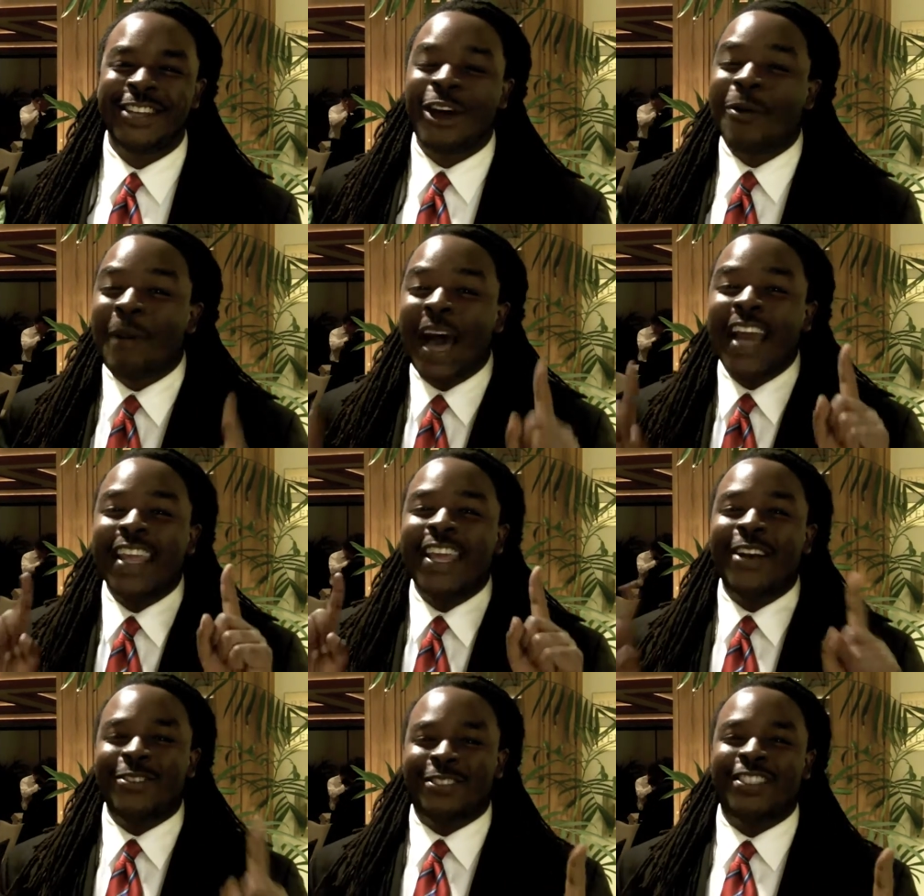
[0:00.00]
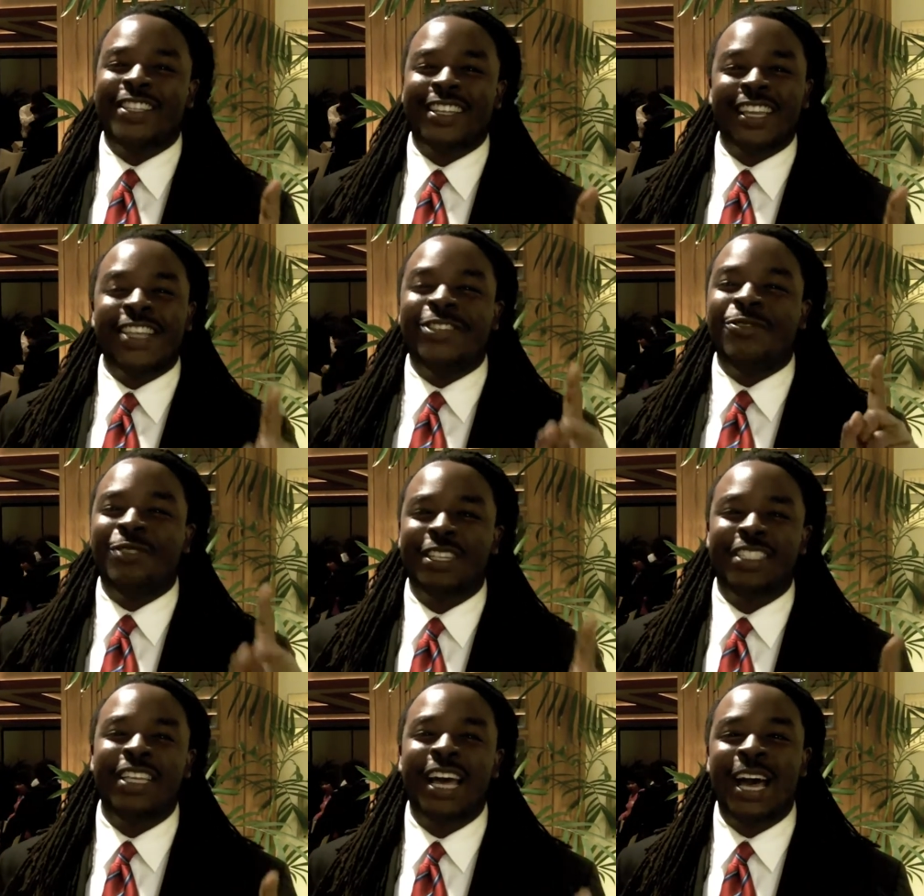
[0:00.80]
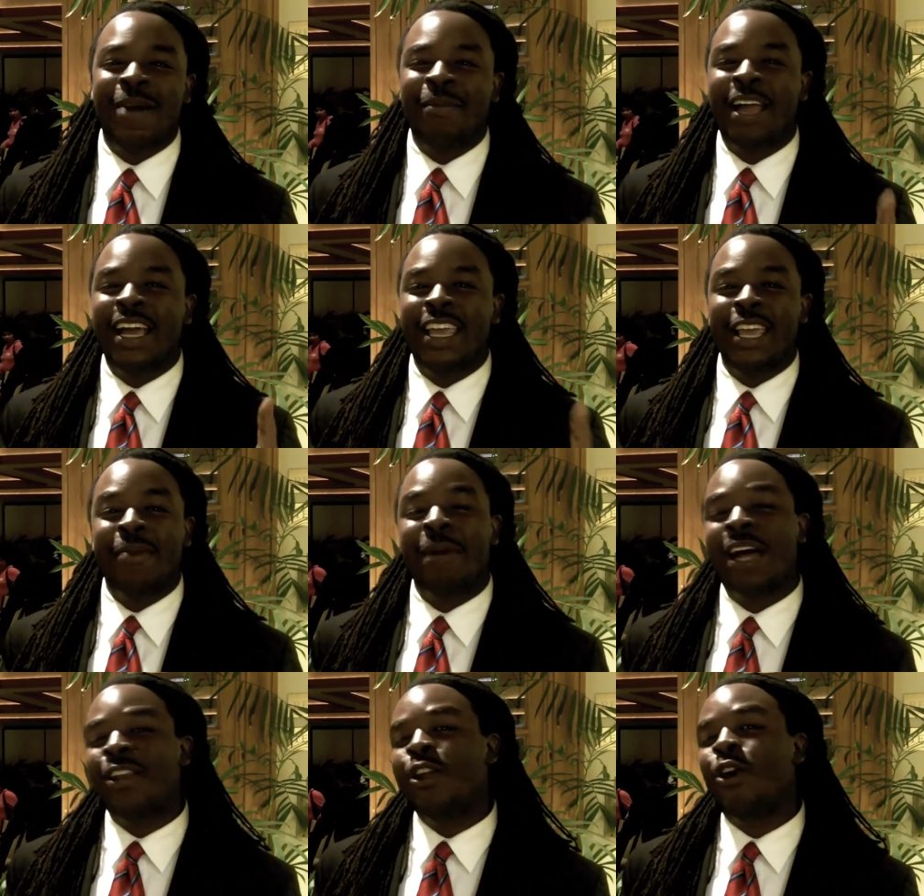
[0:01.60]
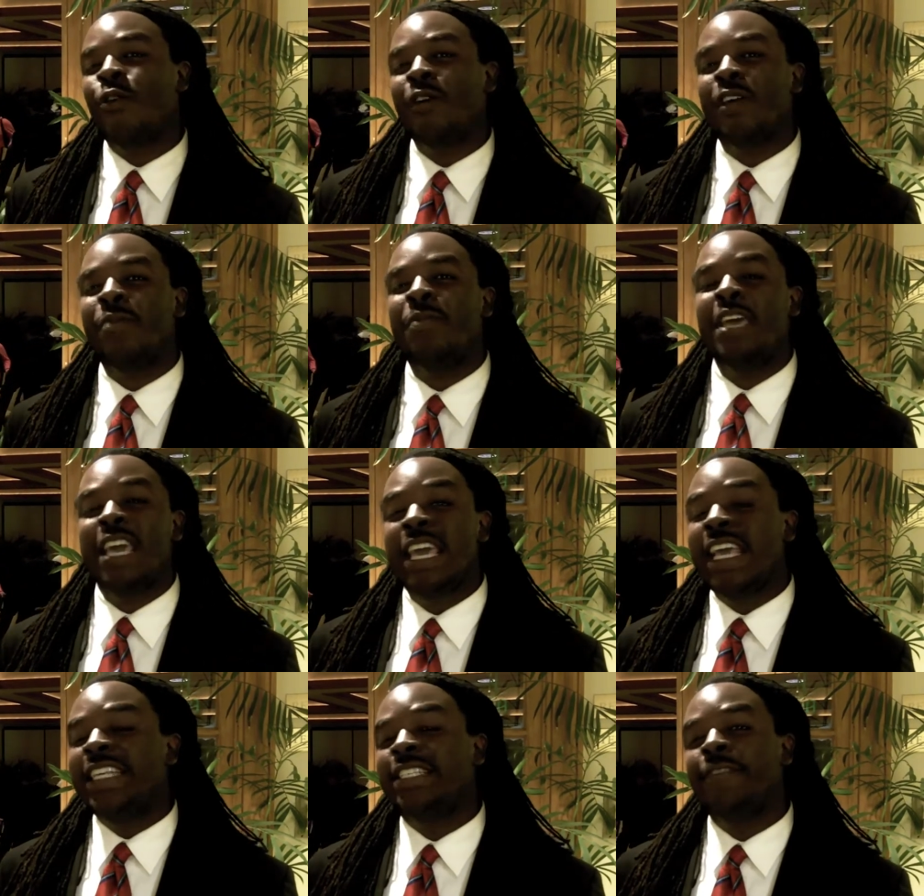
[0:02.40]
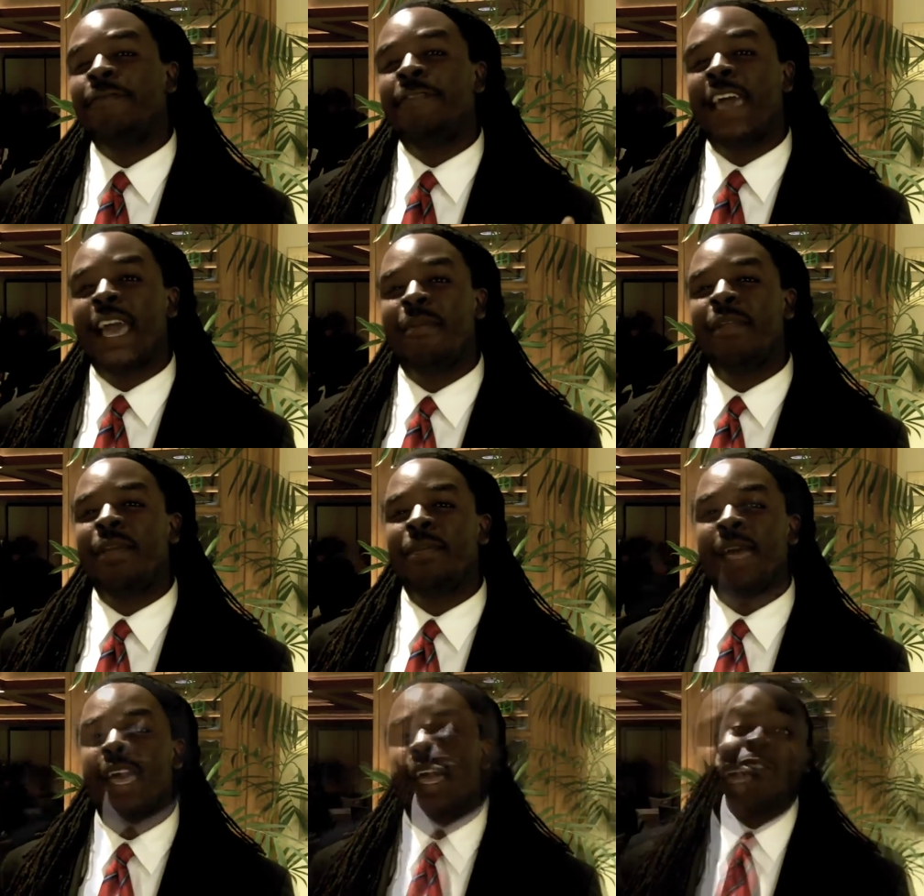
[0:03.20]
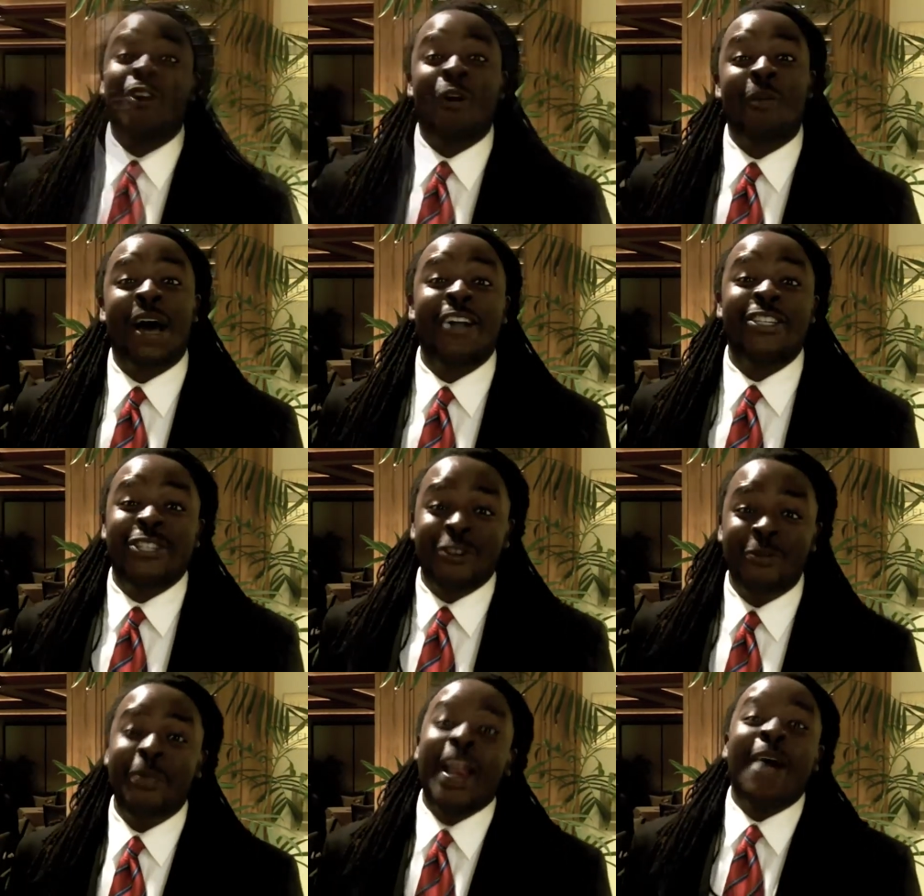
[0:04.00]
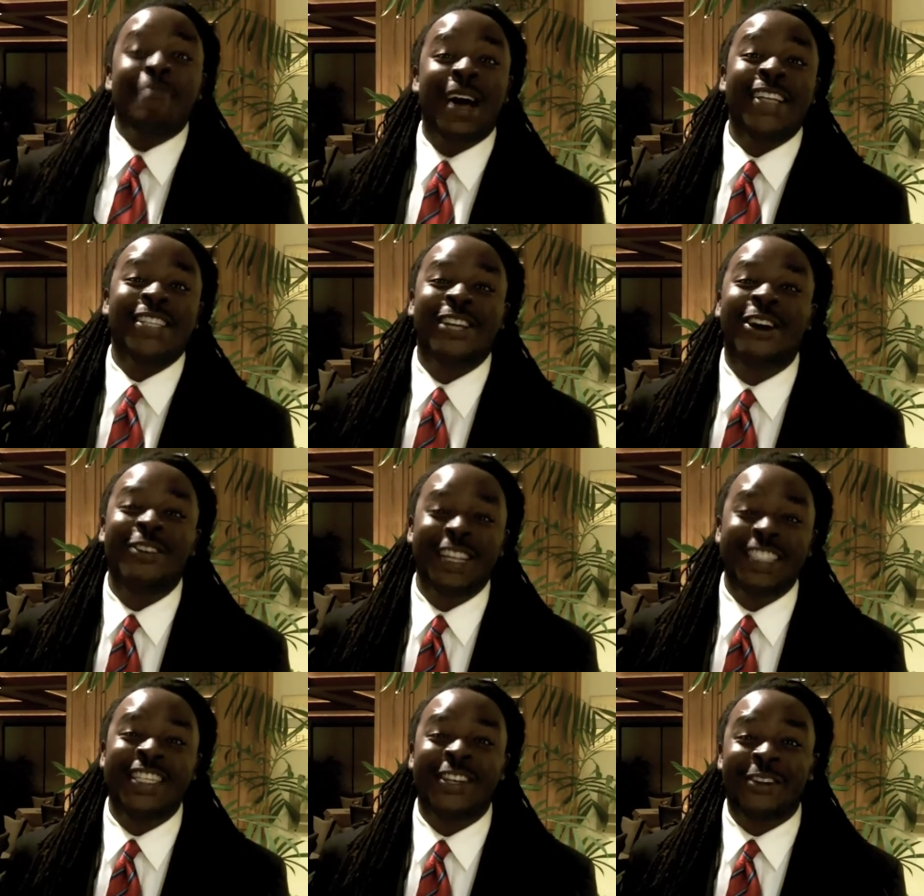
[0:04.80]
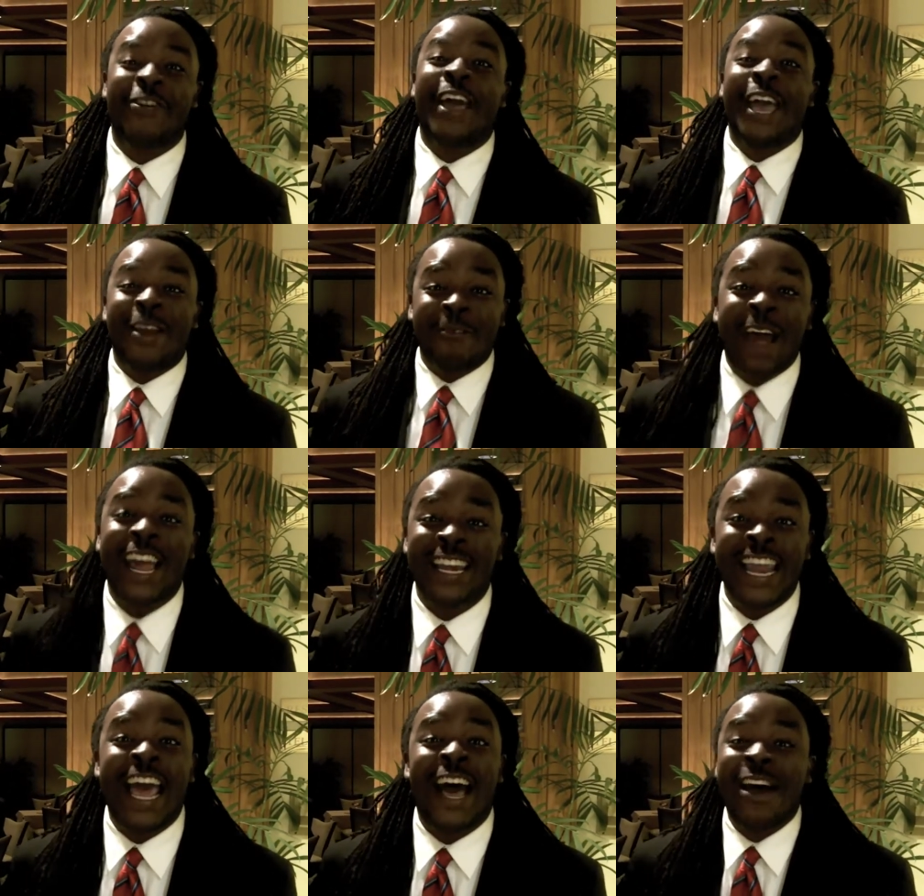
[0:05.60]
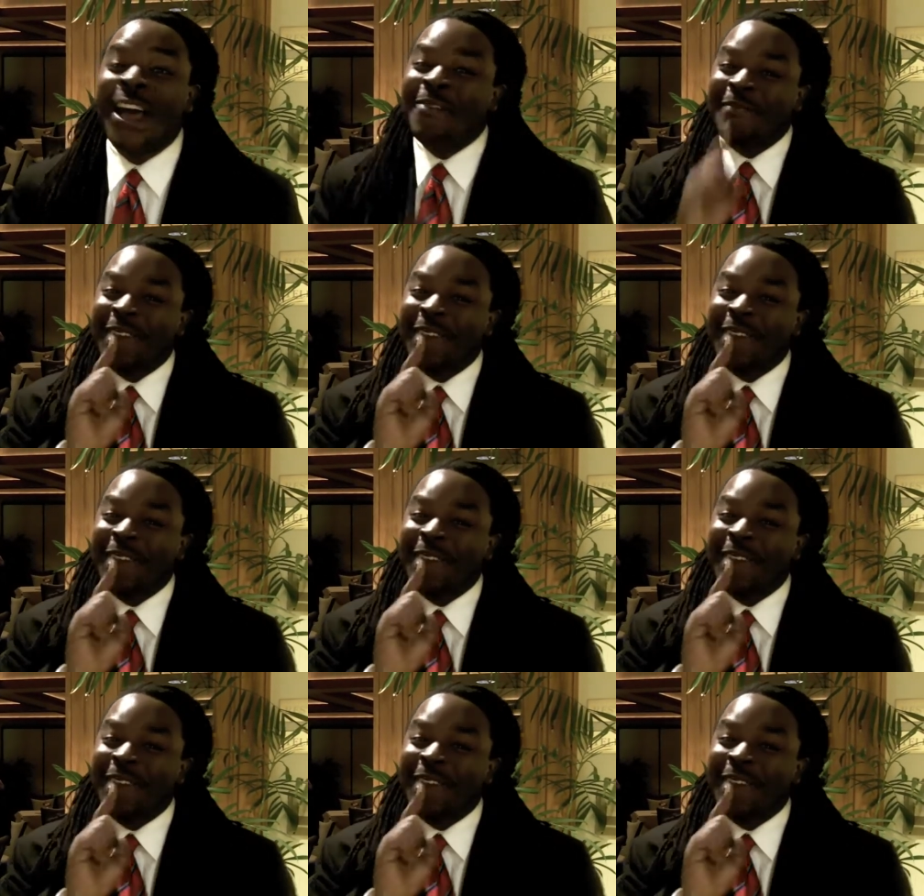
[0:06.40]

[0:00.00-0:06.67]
Nobody else can do the job like him. I know him. He's a family man. I don't know about you, but I'm about to go listen to Greg right now.